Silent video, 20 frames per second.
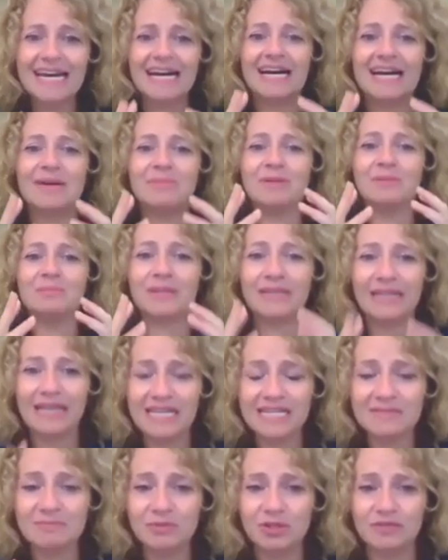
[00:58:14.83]
but
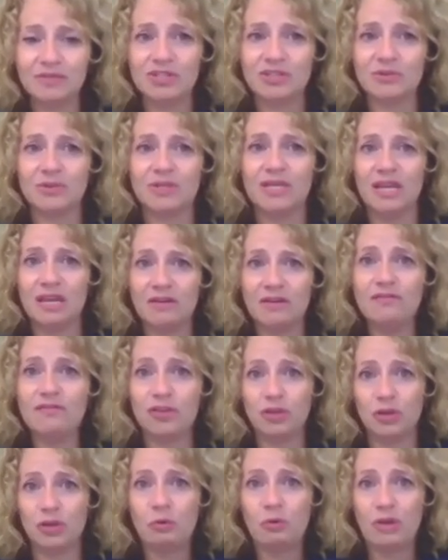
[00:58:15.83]
please move into it if
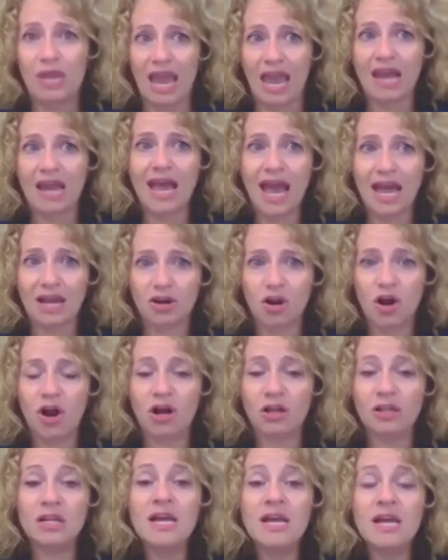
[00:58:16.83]
you can at
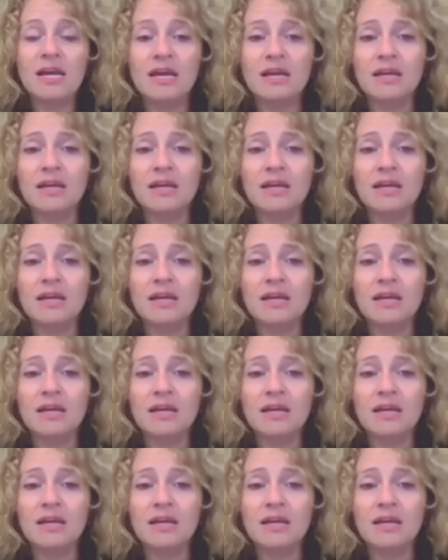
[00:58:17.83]
all.